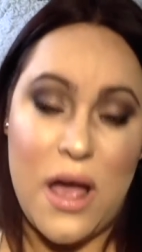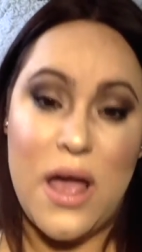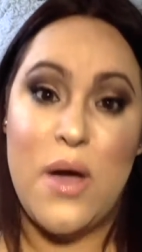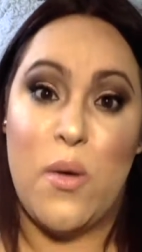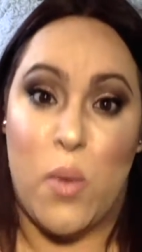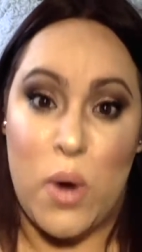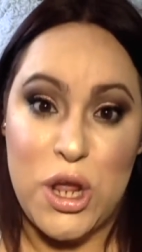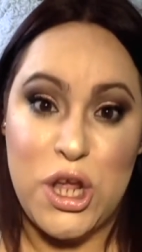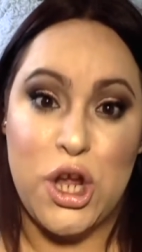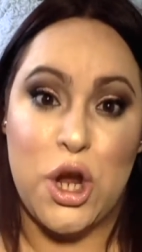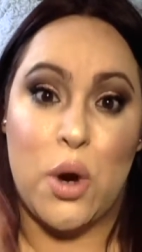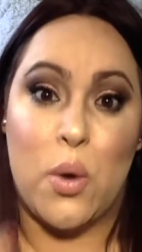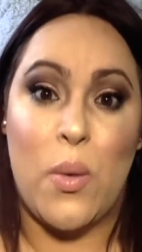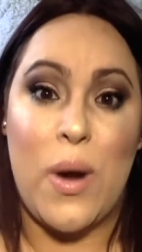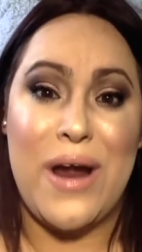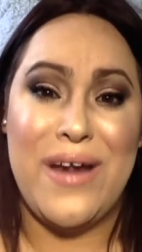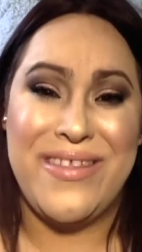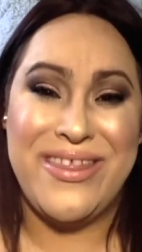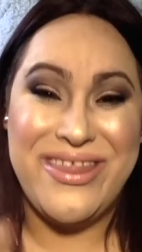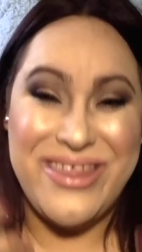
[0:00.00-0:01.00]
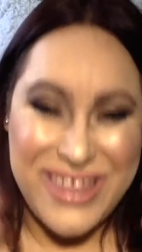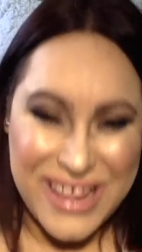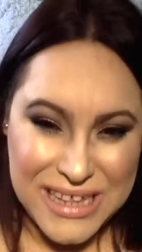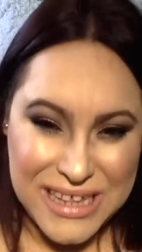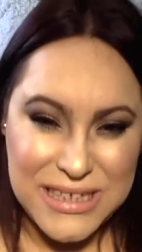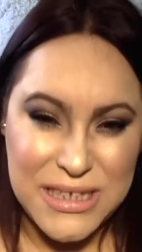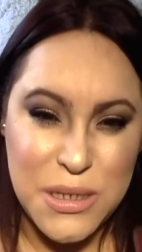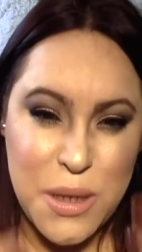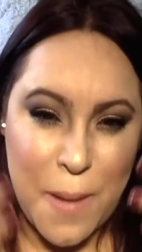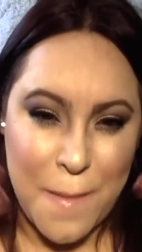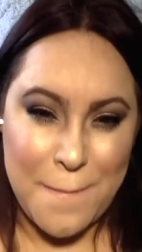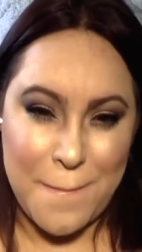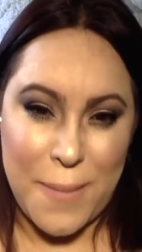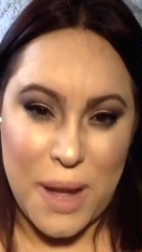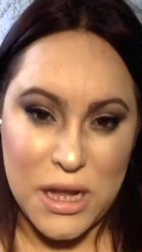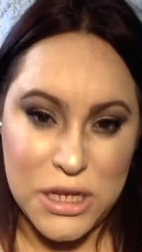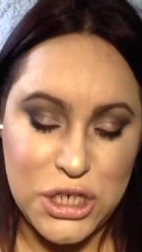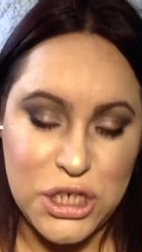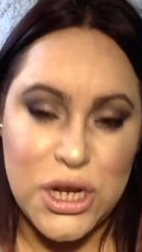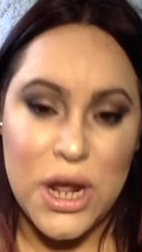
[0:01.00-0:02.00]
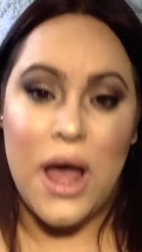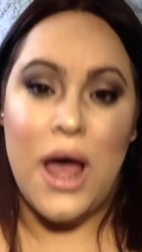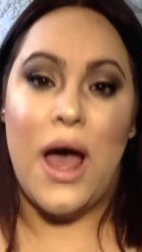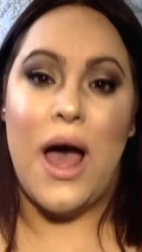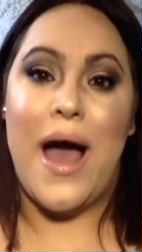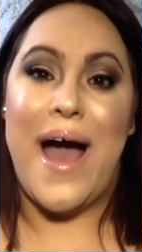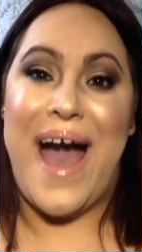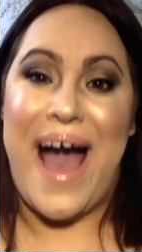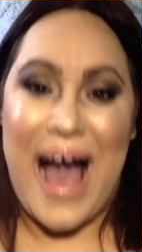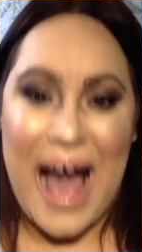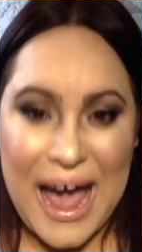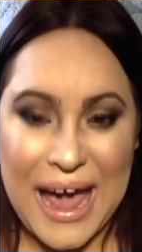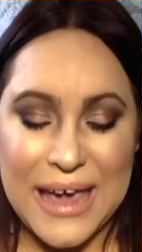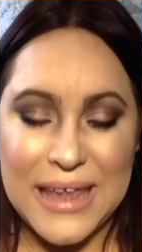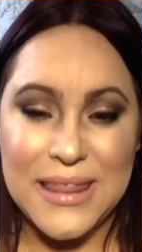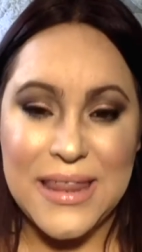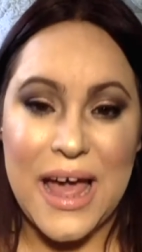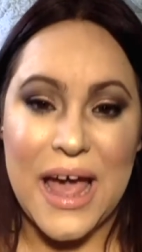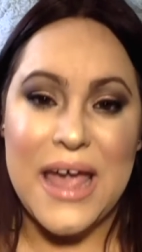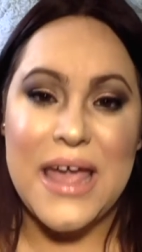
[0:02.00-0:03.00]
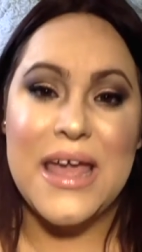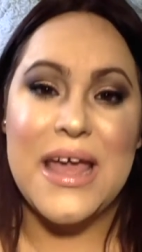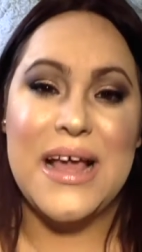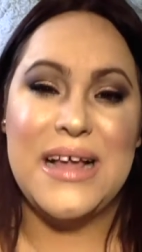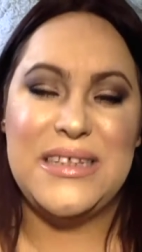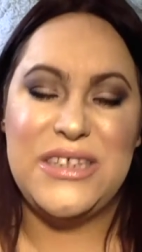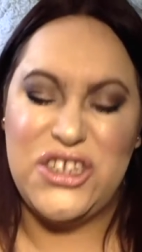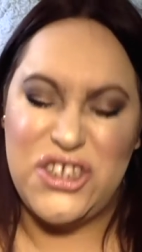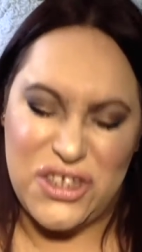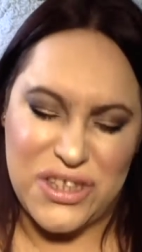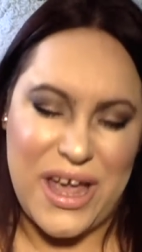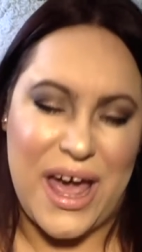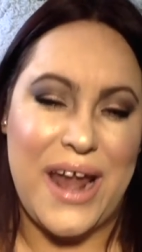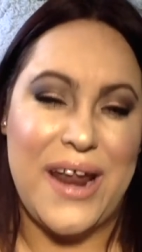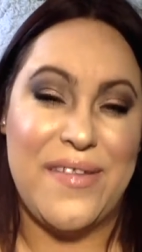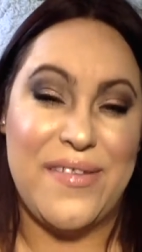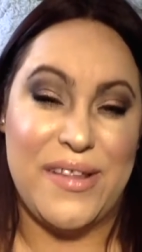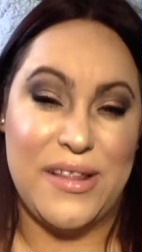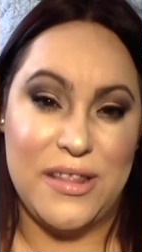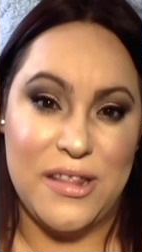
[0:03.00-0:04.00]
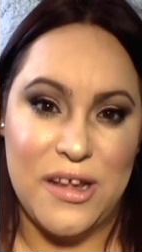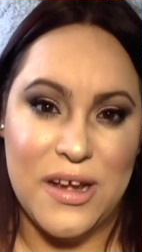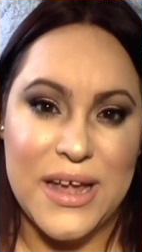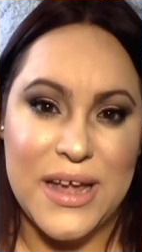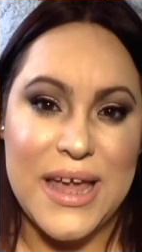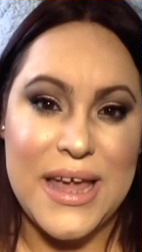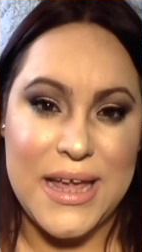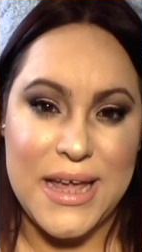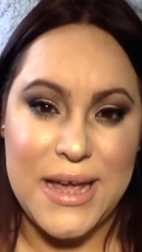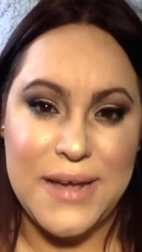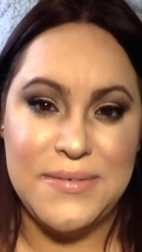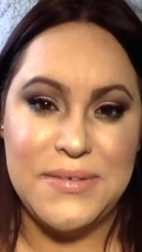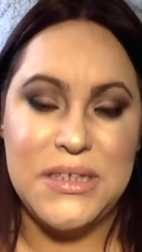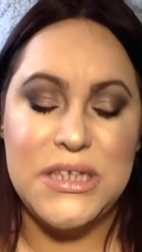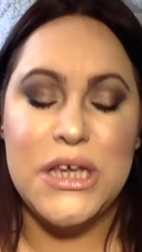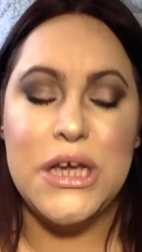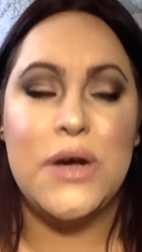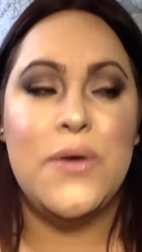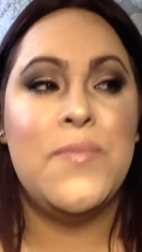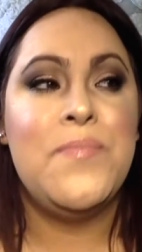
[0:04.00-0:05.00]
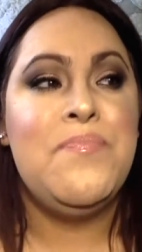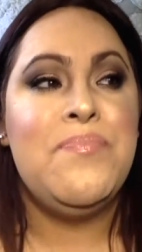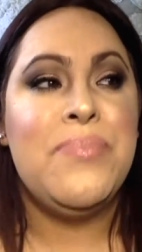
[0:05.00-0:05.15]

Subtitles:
when you're wearing this much highlight, it's just kind of the look it gives you.